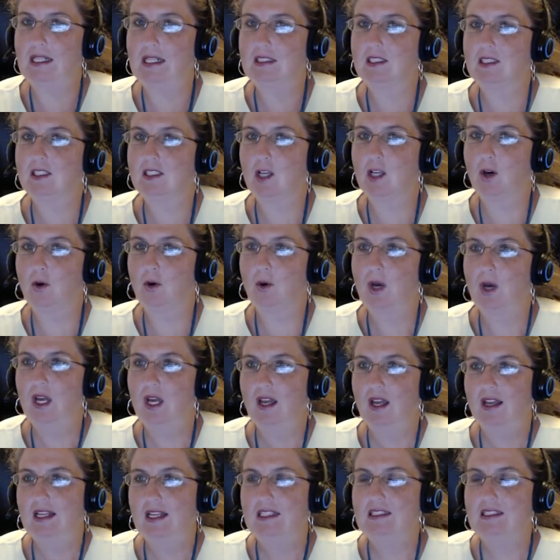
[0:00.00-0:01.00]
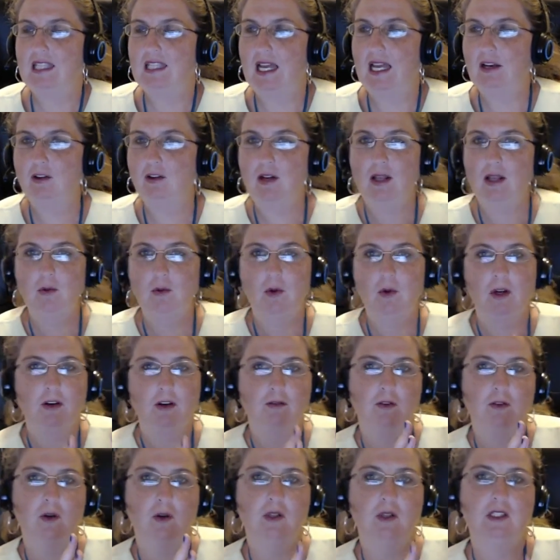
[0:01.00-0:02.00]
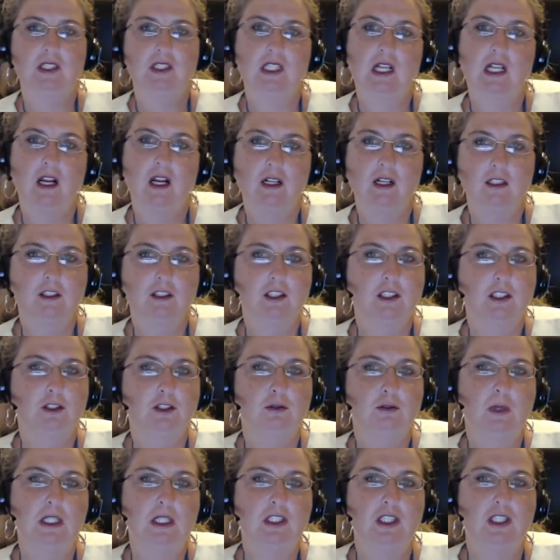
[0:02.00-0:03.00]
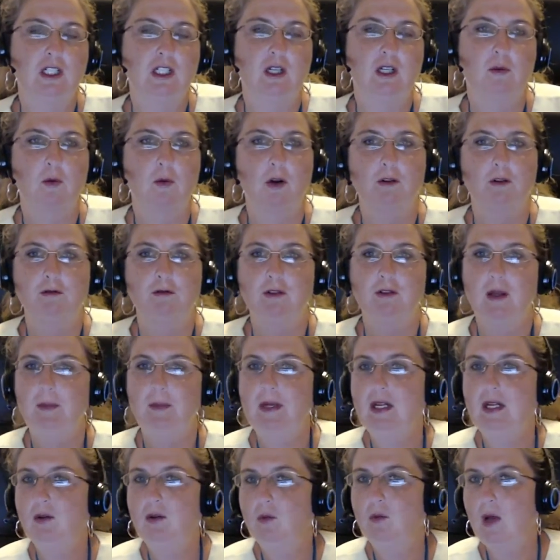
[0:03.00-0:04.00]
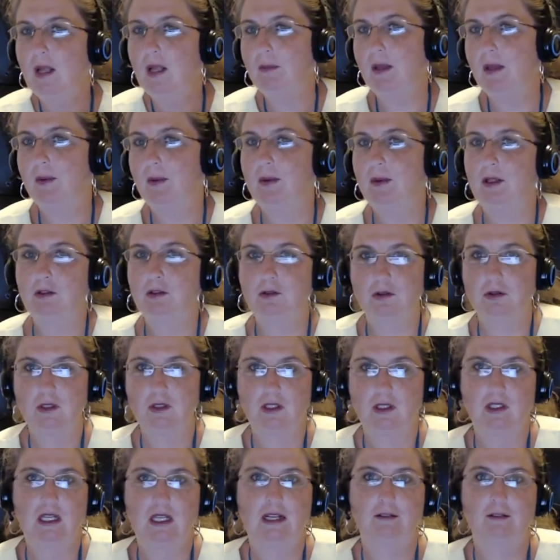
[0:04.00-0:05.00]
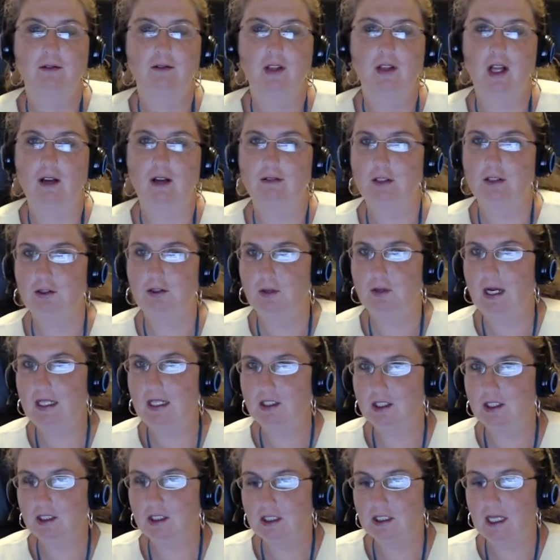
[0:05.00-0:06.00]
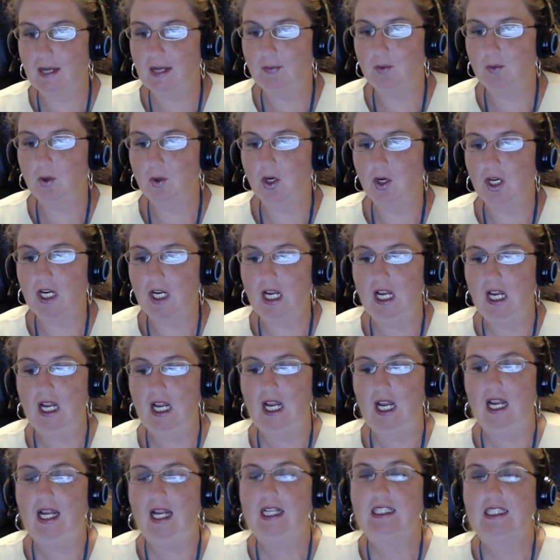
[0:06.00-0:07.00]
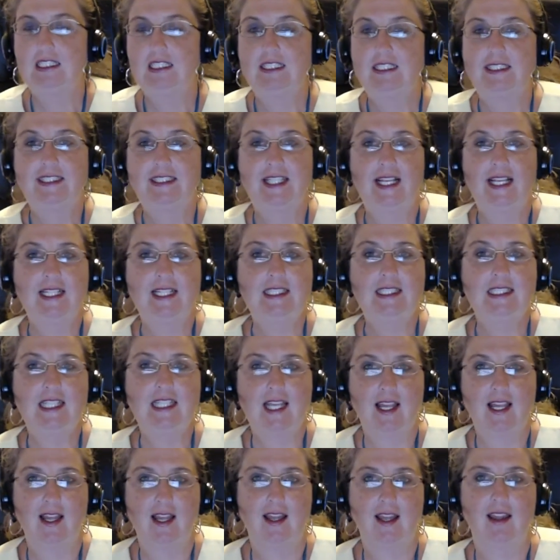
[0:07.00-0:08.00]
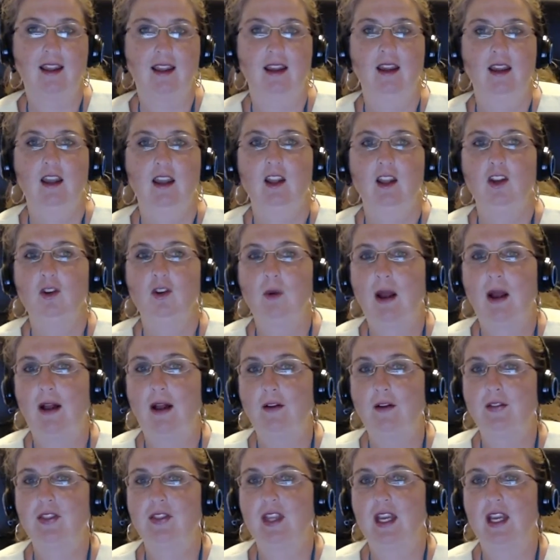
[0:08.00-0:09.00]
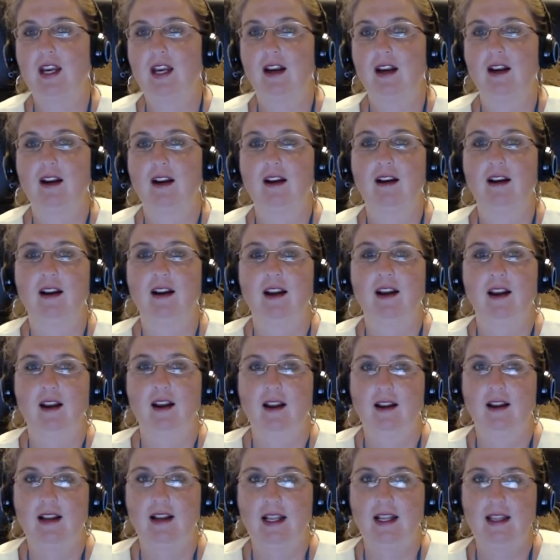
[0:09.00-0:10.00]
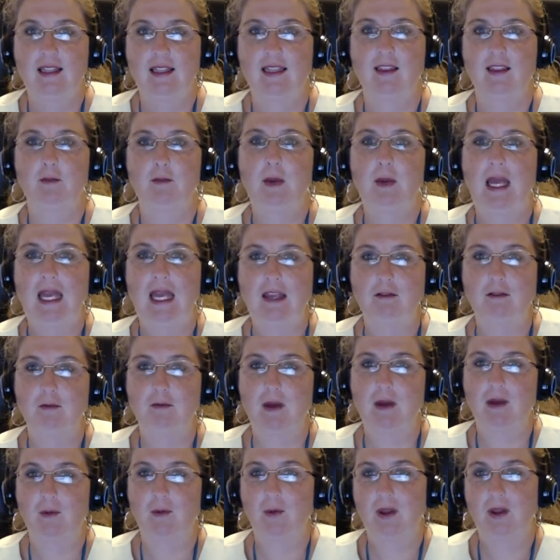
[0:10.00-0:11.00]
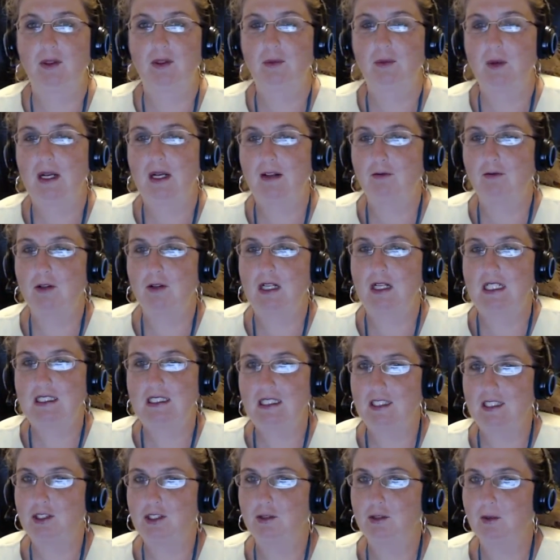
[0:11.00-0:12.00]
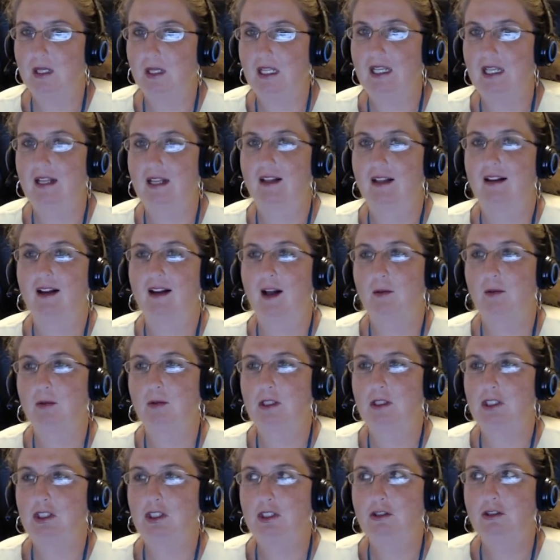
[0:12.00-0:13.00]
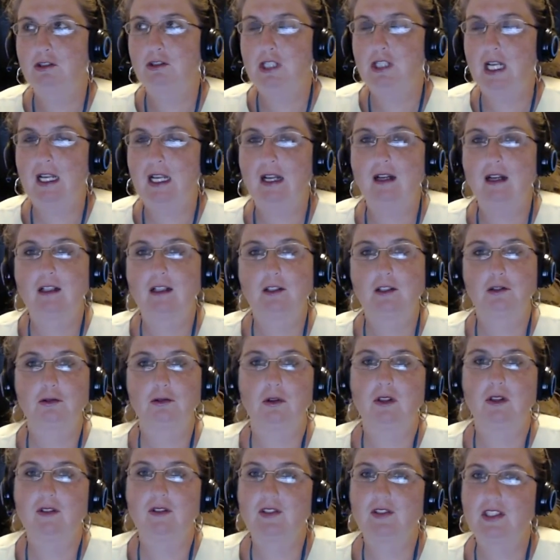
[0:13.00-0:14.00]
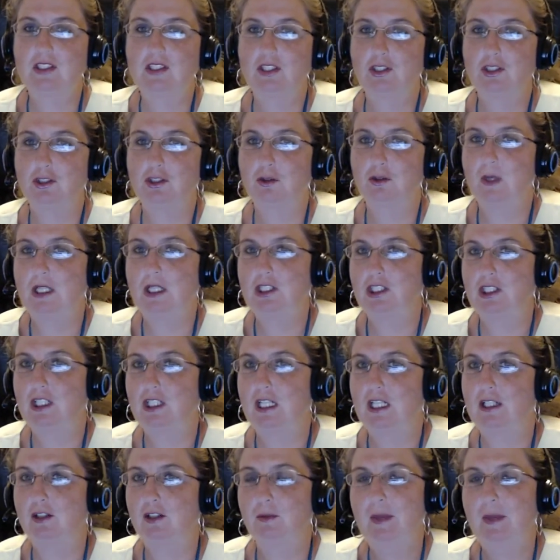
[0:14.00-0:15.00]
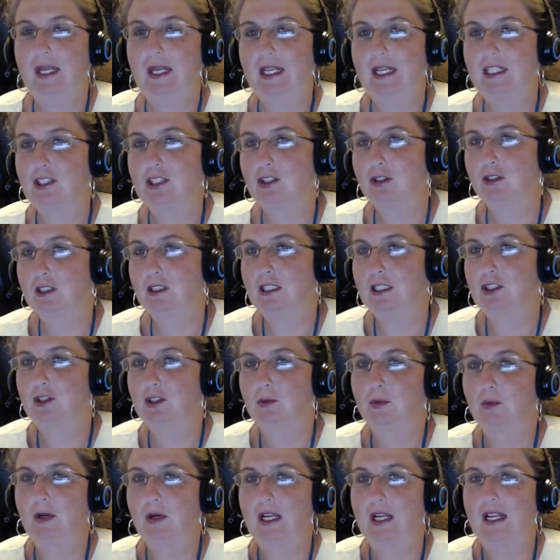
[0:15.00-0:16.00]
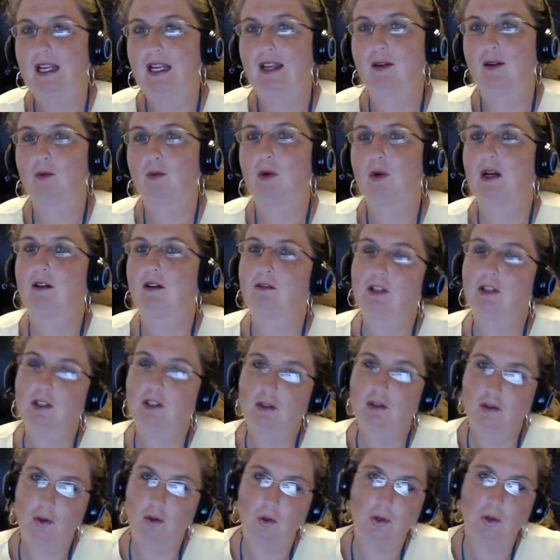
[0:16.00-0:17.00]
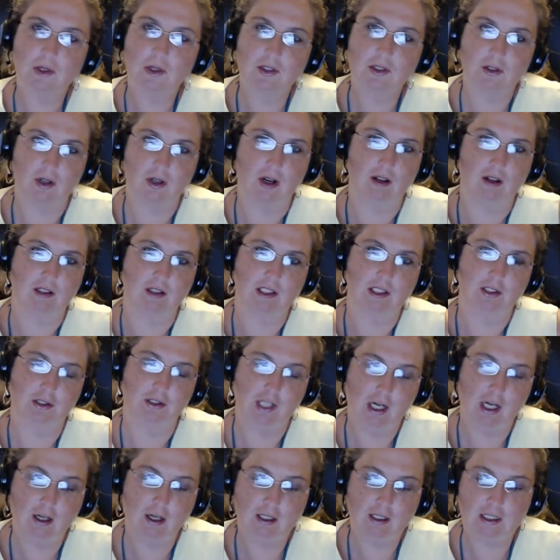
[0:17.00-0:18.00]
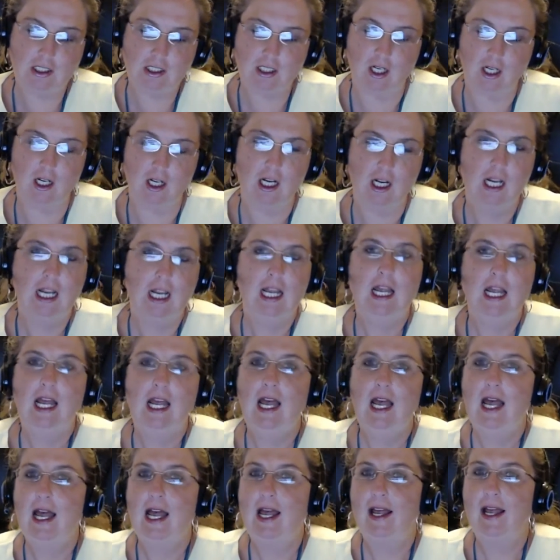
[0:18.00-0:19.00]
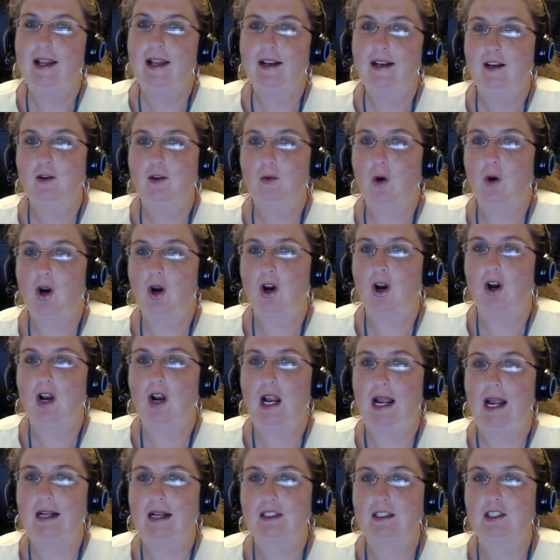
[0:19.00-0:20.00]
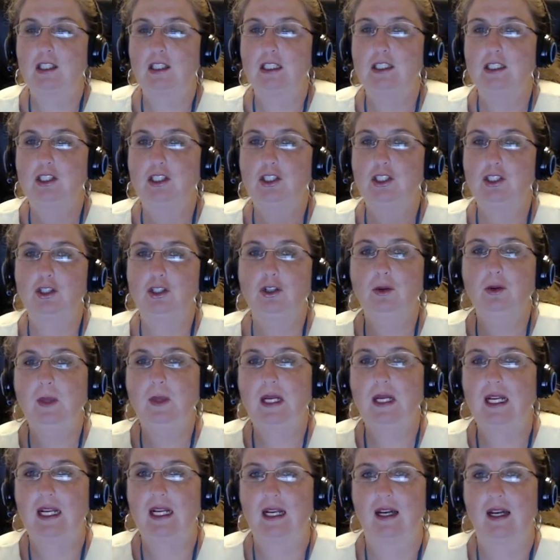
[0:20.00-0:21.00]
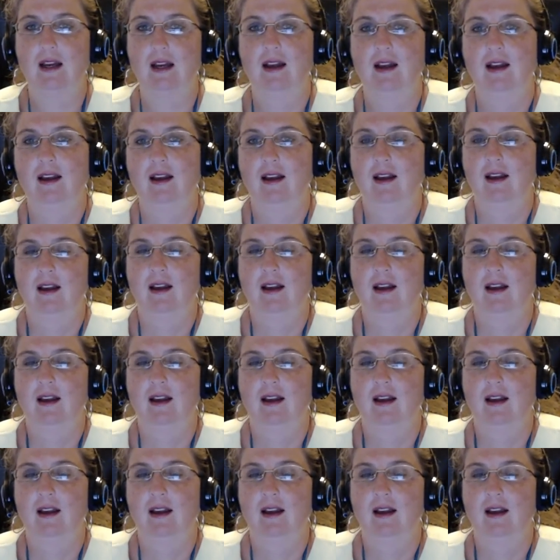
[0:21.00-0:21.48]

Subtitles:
way. So Saturday, where you're focusing on your situation in a more feminine way, maybe you're doing a lot of law of attraction type work. Sunday, you're out there hitting the pavement with whatever it is that you want to get accomplished. You're taking control of the situation and you're making sure that you're bringing in whatever your goals are or your targets are, and you are actually doing,